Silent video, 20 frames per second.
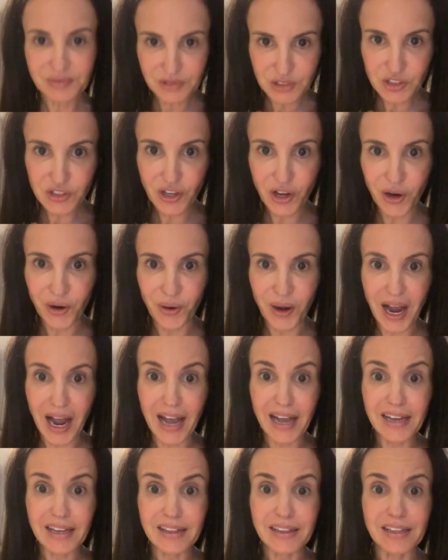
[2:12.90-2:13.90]
So
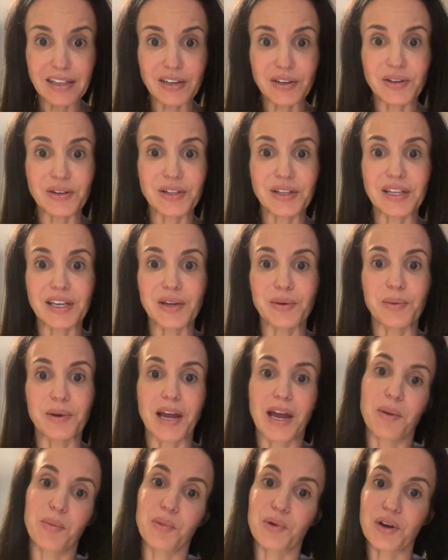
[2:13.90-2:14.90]
I literally, when
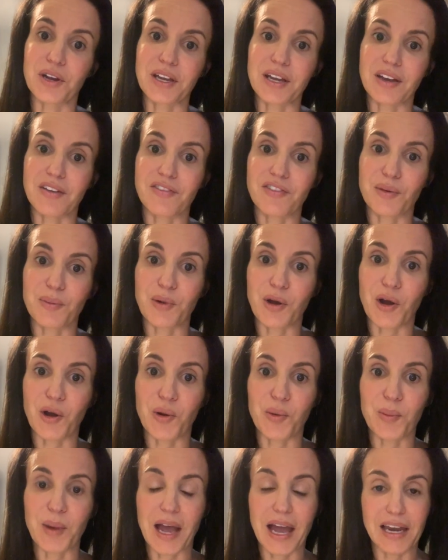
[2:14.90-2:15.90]
I'm working from
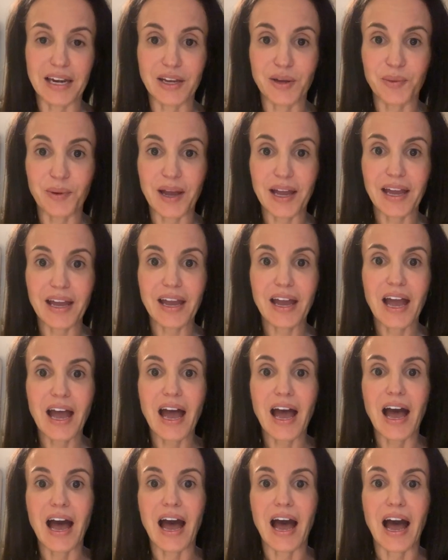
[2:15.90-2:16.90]
home anyway,
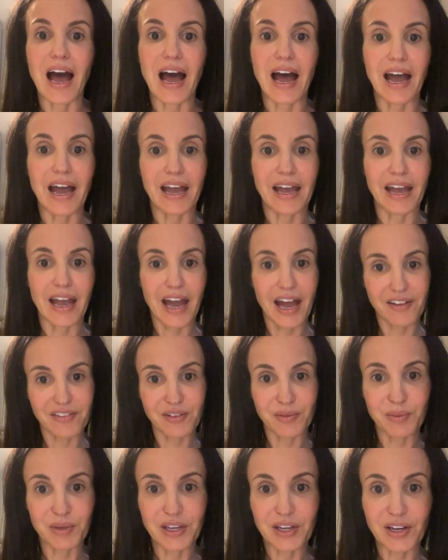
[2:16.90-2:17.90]
I have
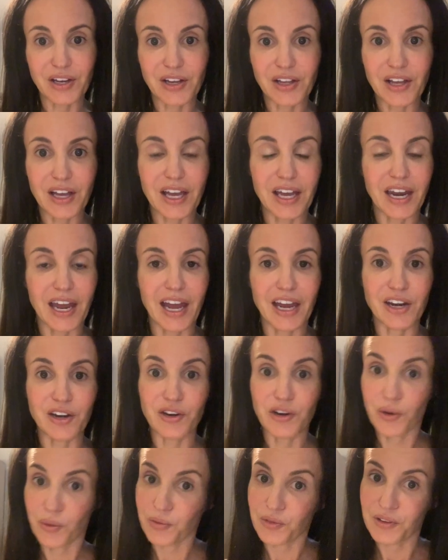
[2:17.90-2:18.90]
a meal and I
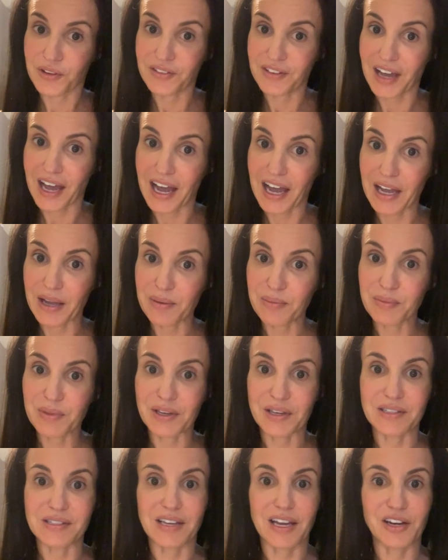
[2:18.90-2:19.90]
note the time
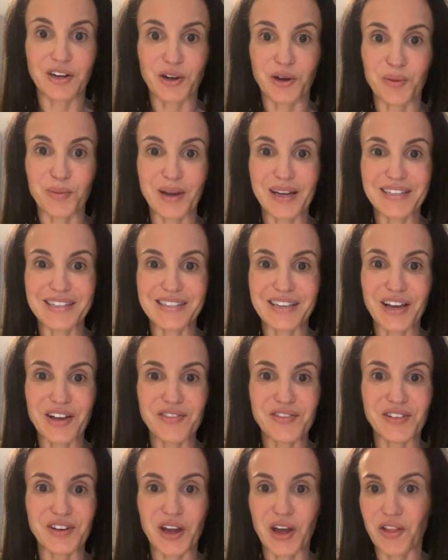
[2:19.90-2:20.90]
because I know
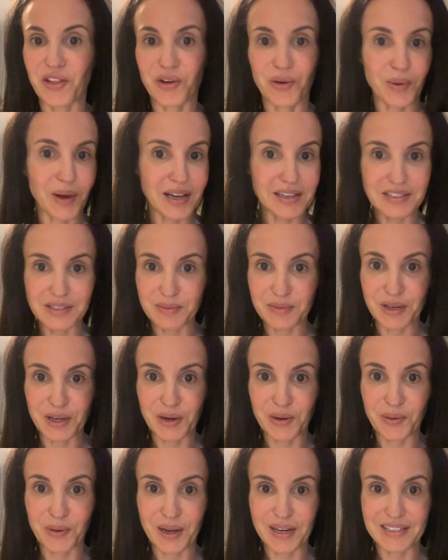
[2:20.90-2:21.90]
myself, and otherwise I'm going
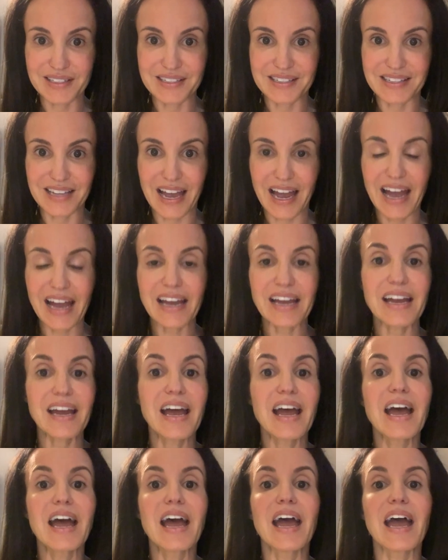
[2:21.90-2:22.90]
to want a snack.
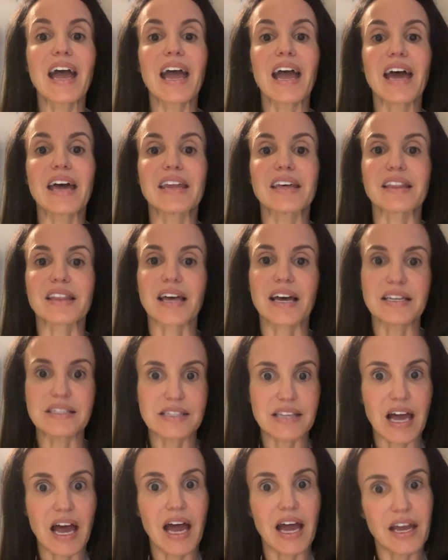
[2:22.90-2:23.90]
And
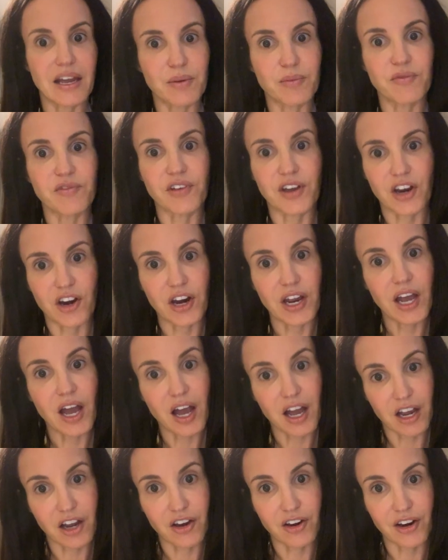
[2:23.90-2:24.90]
unless I am very
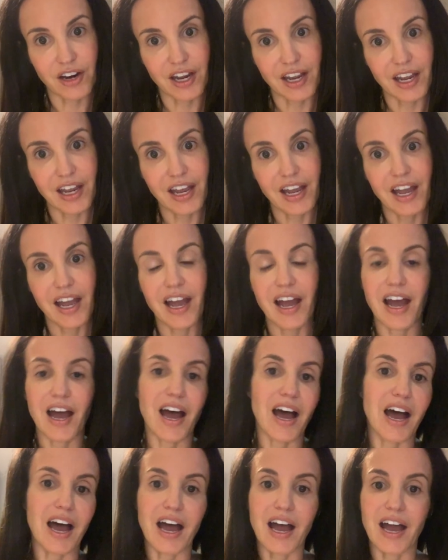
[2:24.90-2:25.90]
hungry,
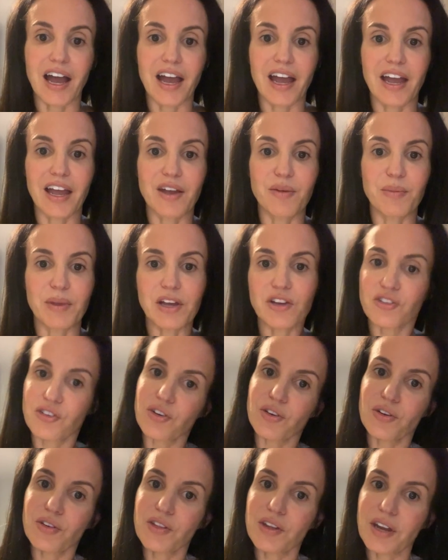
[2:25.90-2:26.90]
I make
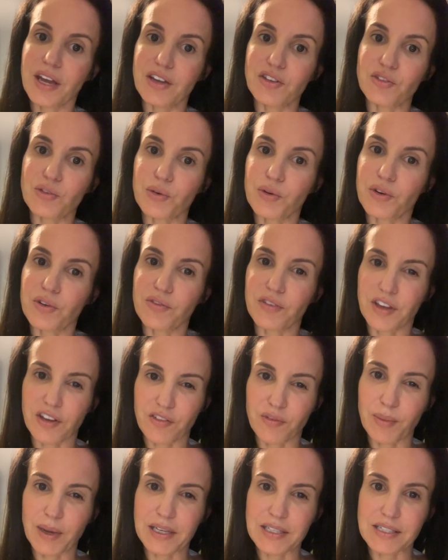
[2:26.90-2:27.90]
sure that I sort of
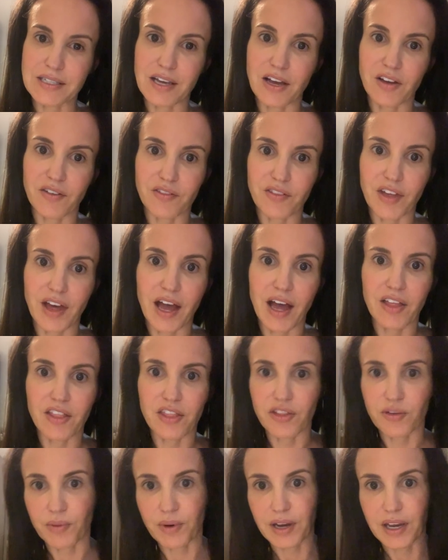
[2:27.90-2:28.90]
give myself
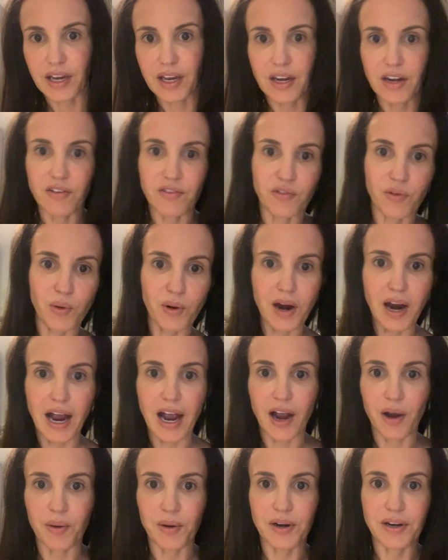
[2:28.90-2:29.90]
that 3 to 4
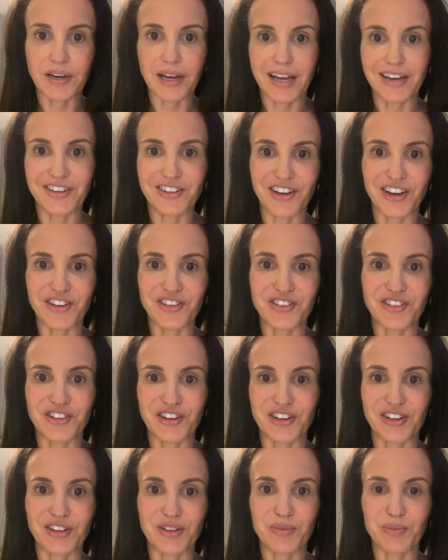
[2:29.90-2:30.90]
hour
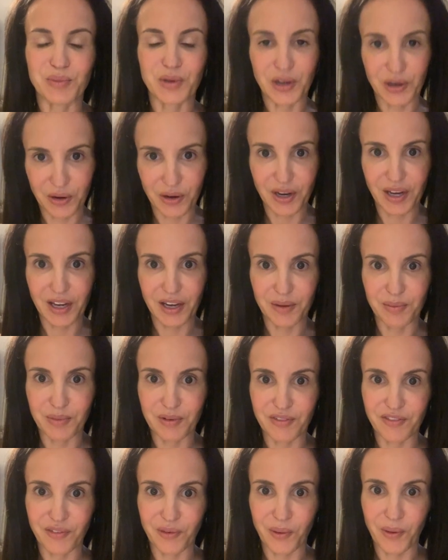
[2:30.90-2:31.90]
digestion period
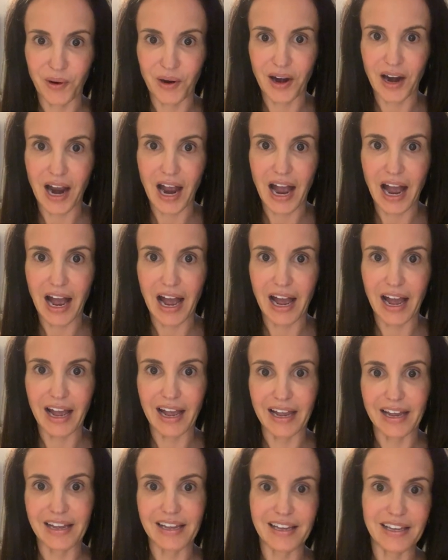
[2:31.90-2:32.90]
before
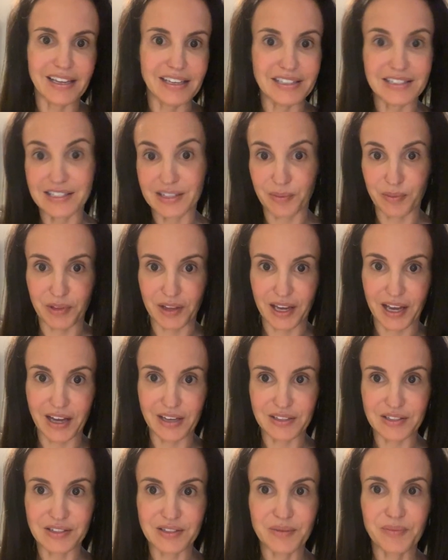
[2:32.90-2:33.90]
I eat something
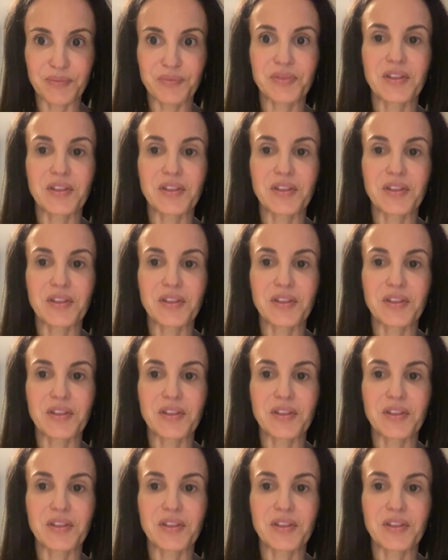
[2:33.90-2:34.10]
else.